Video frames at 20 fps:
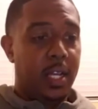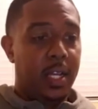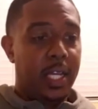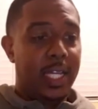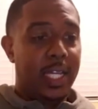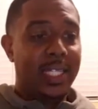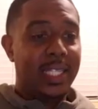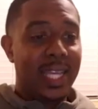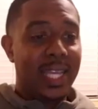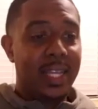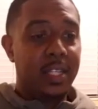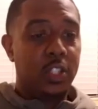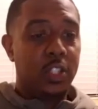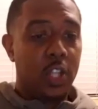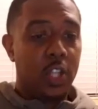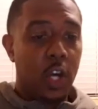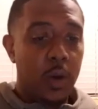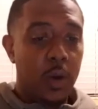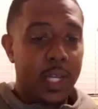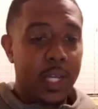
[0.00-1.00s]
He said,
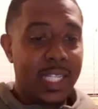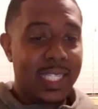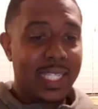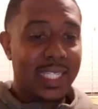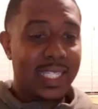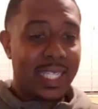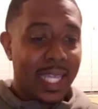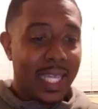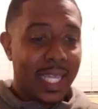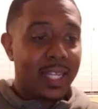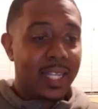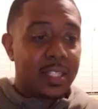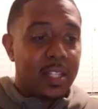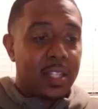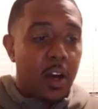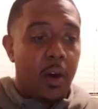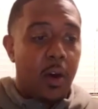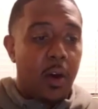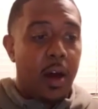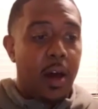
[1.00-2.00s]
don't, he says, let us
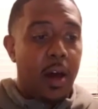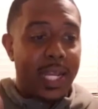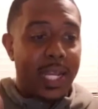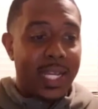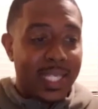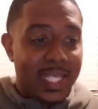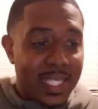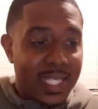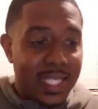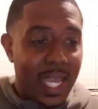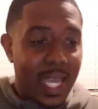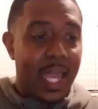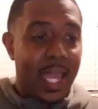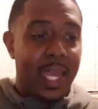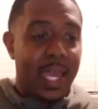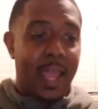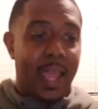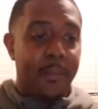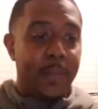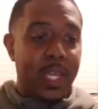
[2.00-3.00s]
go on
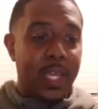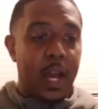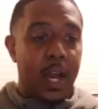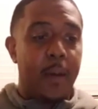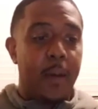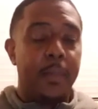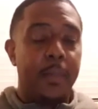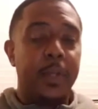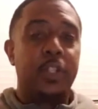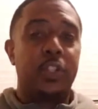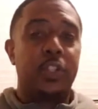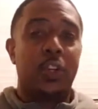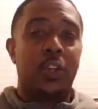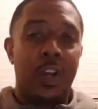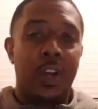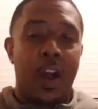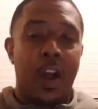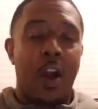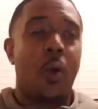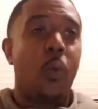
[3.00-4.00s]
instead and become mature in
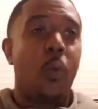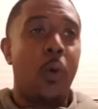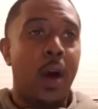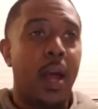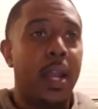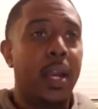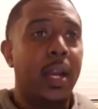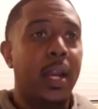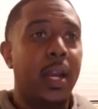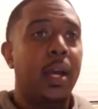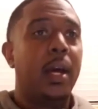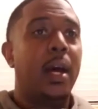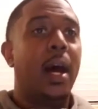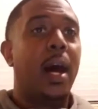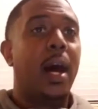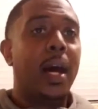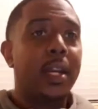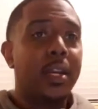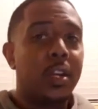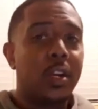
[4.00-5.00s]
our what?
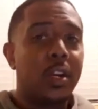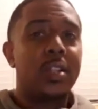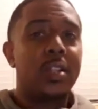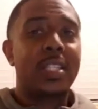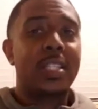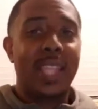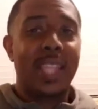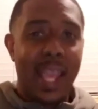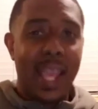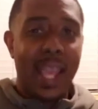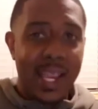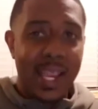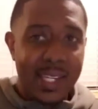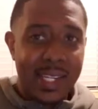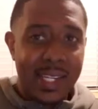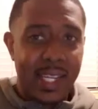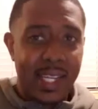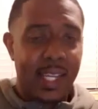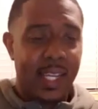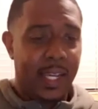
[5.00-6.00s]

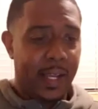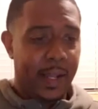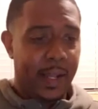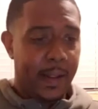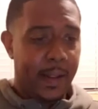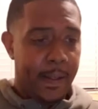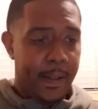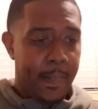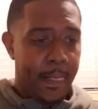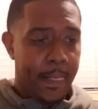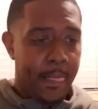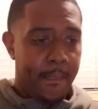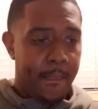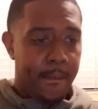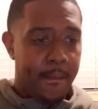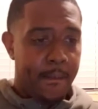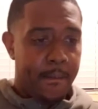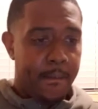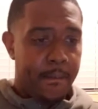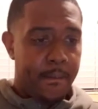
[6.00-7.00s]
Understanding.
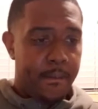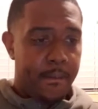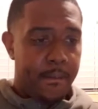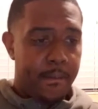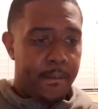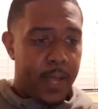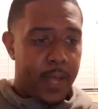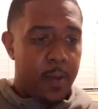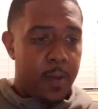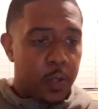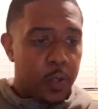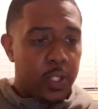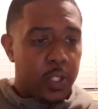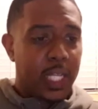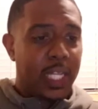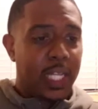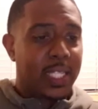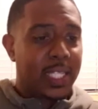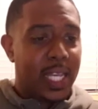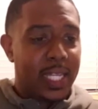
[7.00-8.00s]
Hebrew
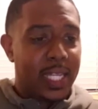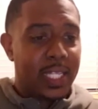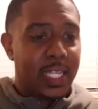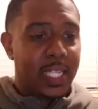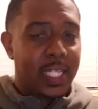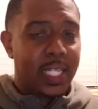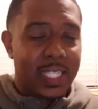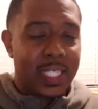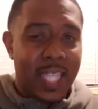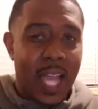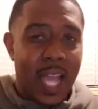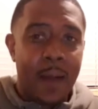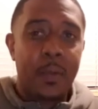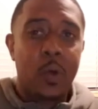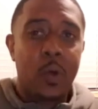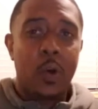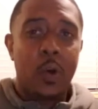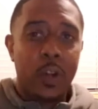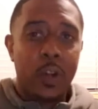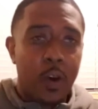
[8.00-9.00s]
6 says, stop
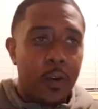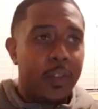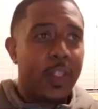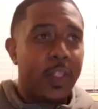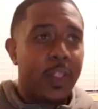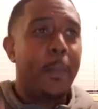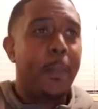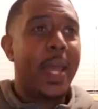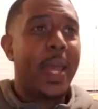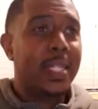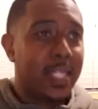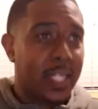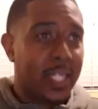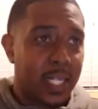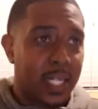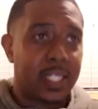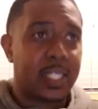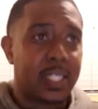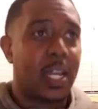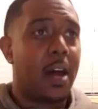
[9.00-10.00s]
going over the
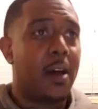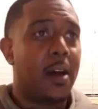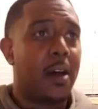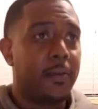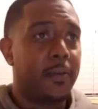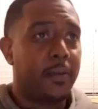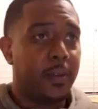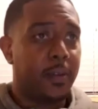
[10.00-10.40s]
basic stuff.